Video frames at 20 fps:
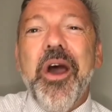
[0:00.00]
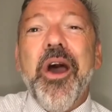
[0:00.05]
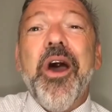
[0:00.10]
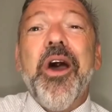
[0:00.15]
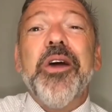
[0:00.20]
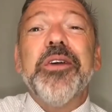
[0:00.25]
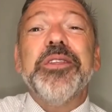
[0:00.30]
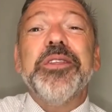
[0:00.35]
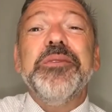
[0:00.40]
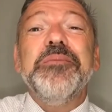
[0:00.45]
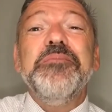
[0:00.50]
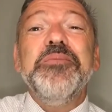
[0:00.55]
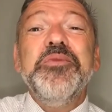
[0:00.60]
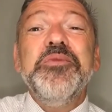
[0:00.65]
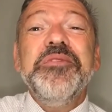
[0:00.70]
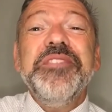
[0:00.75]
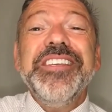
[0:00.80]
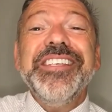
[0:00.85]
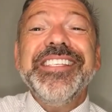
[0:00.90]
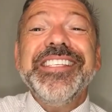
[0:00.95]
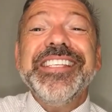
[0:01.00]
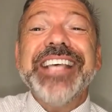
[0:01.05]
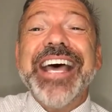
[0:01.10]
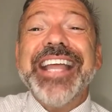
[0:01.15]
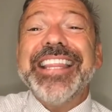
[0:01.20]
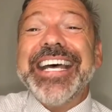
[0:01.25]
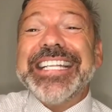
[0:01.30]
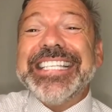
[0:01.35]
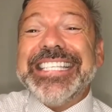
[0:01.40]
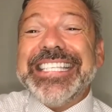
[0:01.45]
are the movies
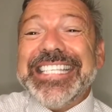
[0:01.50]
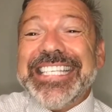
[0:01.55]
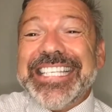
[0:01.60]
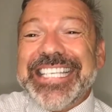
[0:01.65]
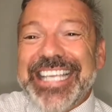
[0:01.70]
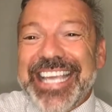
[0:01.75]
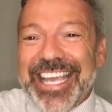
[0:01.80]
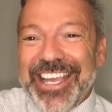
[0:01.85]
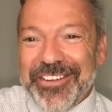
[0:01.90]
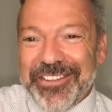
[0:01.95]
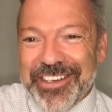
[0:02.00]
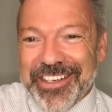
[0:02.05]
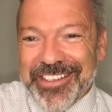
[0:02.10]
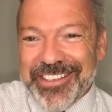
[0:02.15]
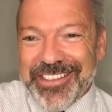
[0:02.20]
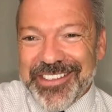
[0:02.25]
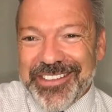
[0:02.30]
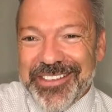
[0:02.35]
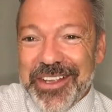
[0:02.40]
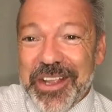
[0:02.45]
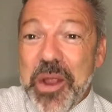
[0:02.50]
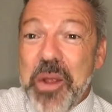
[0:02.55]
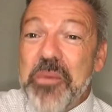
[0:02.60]
that scare us